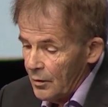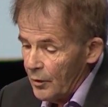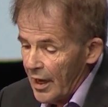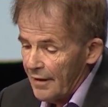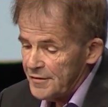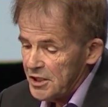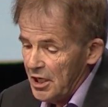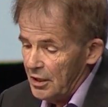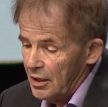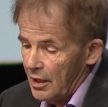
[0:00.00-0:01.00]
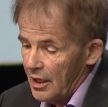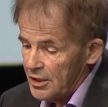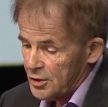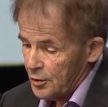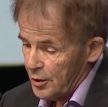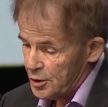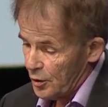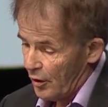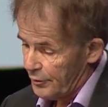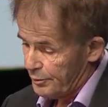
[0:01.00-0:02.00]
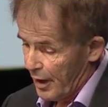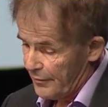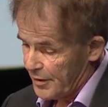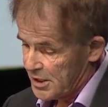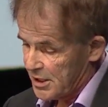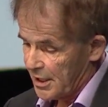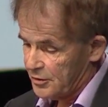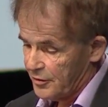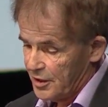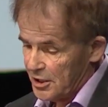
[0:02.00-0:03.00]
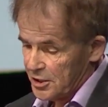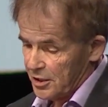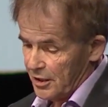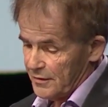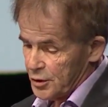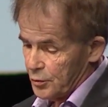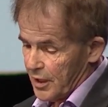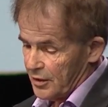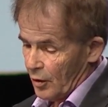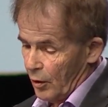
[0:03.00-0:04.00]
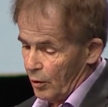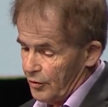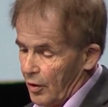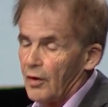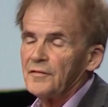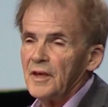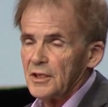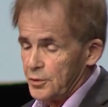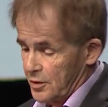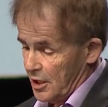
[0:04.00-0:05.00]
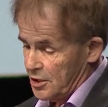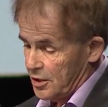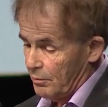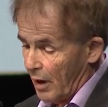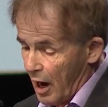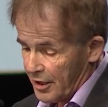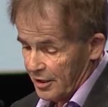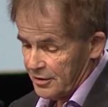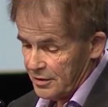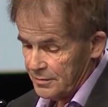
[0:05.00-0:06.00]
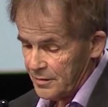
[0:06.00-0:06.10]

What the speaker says: we have seen a surge of private sector initiatives to get hold of the education market.